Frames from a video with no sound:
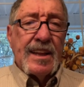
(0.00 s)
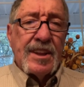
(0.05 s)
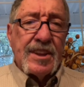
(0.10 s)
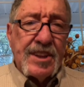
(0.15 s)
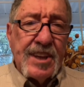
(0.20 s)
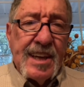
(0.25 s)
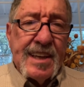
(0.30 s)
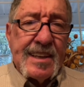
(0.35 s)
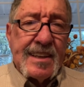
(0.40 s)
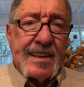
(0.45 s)

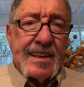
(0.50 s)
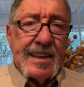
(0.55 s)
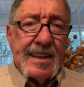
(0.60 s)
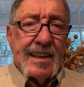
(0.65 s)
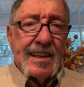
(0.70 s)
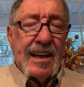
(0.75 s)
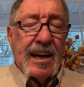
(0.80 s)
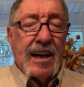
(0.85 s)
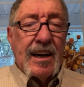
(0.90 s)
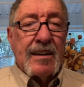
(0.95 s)
Think
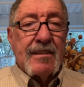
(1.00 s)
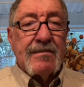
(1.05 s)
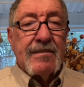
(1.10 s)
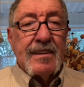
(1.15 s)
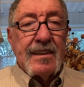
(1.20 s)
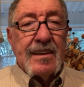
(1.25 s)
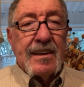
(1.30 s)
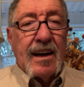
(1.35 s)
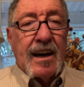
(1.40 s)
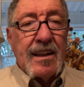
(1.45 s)
of
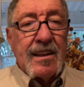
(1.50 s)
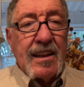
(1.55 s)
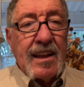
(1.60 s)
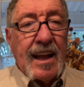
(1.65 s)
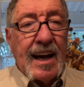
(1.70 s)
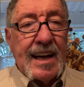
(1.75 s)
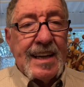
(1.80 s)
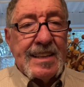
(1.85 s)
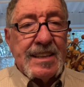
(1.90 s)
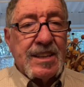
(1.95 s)

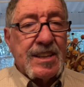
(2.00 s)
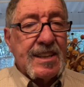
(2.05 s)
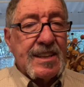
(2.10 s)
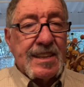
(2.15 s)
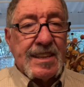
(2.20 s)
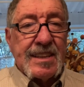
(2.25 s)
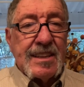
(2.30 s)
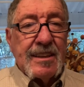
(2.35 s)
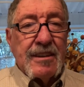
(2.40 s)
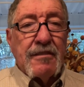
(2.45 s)

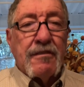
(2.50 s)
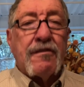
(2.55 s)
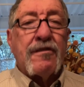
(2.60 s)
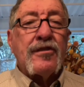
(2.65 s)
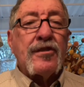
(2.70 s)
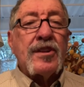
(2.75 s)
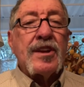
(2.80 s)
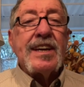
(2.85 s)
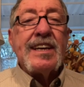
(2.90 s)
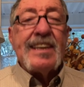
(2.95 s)
Elijah's
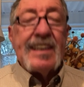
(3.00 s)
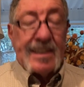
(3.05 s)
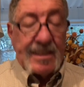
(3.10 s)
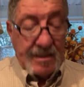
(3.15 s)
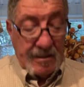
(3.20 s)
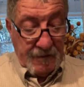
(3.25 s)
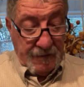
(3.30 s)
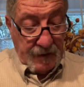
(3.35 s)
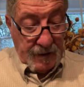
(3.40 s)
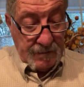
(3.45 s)

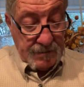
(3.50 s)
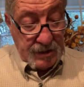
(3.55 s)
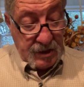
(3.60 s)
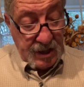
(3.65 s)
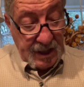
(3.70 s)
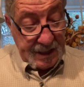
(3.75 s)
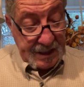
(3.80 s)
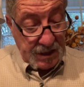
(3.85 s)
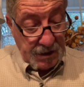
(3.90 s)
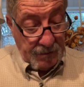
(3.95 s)
fleeing from
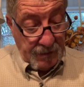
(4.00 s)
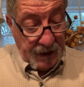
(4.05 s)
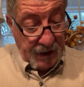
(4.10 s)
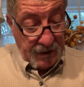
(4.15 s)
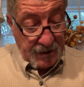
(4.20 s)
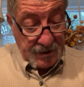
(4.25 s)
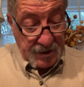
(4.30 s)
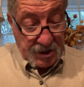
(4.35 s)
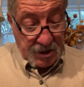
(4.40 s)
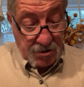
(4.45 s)

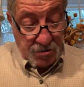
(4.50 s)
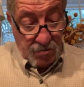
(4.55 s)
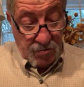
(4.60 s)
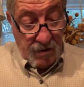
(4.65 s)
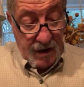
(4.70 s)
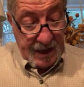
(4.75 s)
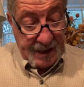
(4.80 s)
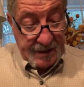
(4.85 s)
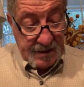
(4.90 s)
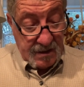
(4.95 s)
Jezebel's
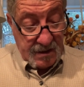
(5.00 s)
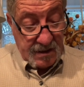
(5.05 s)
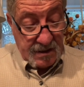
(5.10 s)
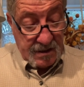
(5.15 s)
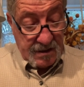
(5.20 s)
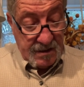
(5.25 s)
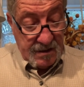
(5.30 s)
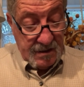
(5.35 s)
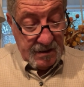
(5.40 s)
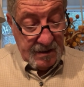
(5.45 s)

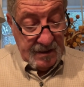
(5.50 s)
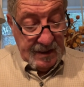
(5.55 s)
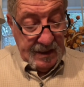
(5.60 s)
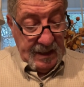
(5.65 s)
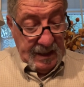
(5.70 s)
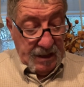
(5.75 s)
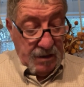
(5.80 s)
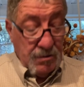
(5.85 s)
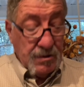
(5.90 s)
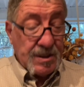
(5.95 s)
threats.
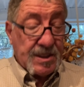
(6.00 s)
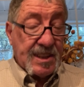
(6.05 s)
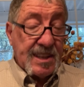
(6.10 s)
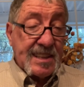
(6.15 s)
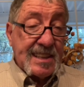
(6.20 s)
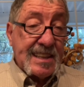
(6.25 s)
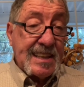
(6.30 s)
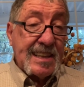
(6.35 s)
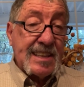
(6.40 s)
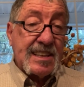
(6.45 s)
It was a
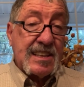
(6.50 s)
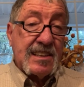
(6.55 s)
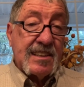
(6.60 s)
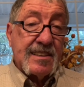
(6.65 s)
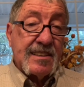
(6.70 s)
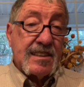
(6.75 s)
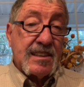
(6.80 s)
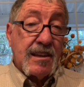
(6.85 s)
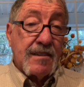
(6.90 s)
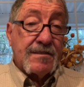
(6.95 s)

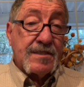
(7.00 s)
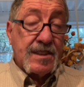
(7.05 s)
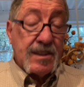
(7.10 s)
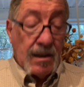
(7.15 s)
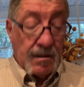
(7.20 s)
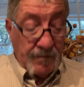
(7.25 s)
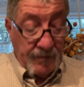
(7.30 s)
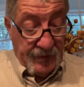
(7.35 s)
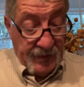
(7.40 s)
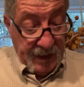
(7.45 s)
distance of
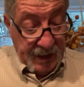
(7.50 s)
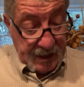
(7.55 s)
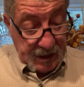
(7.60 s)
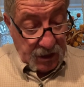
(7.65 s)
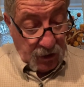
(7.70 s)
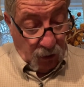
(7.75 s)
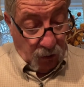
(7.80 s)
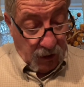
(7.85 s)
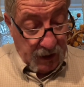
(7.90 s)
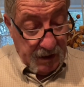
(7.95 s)
some
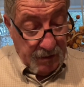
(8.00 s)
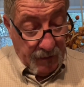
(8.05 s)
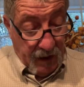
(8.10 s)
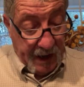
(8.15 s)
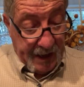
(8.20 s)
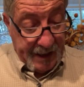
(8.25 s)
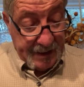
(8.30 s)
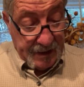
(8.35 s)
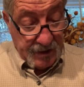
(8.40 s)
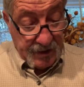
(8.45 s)
20
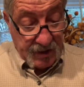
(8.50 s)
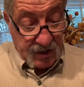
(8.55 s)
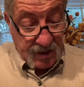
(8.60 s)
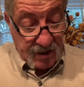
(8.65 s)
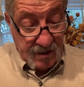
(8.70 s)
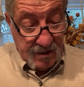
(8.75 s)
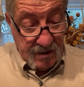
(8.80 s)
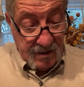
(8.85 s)
miles.